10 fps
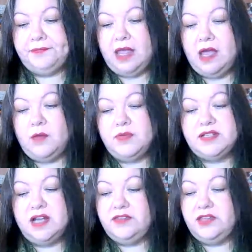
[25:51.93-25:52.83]
I was
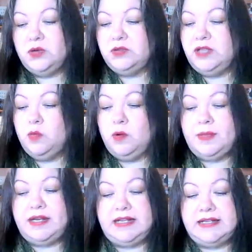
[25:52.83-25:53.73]
not the only woman
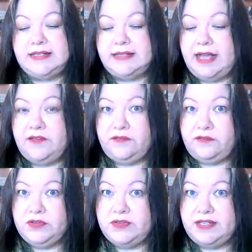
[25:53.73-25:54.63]
in his life
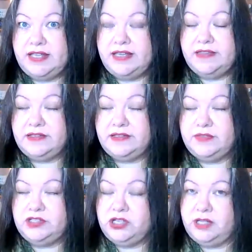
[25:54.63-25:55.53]
who seethed with
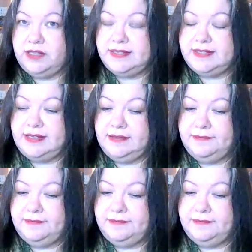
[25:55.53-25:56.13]
jealousy.